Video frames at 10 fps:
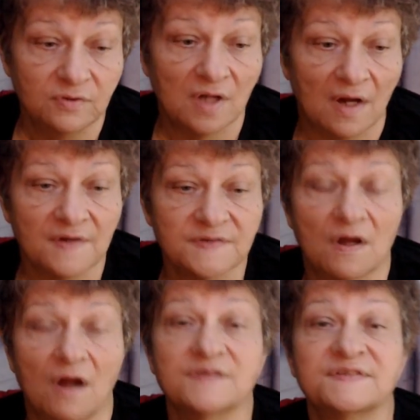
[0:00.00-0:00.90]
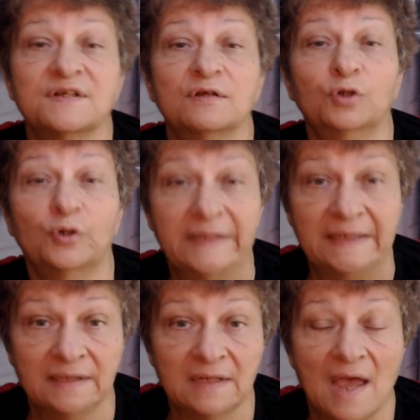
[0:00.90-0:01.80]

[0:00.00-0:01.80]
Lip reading: dogs are still learning,